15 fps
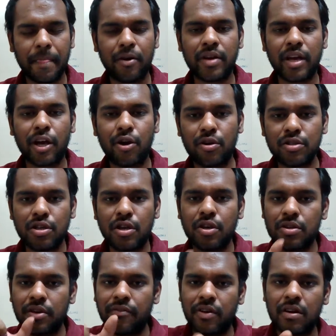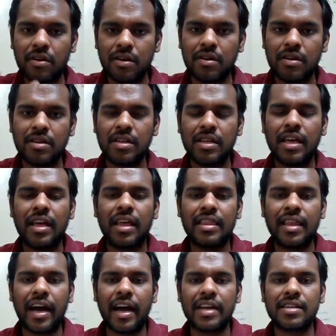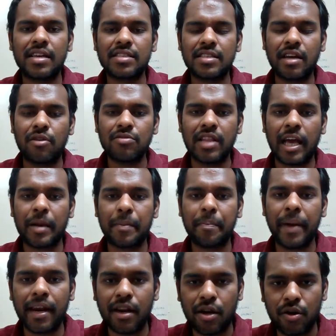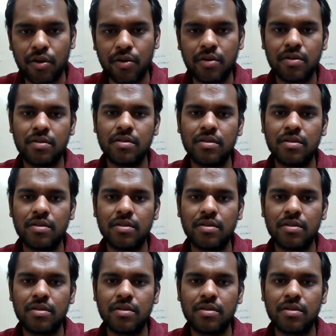Okay, consecutive R. That sounds like perro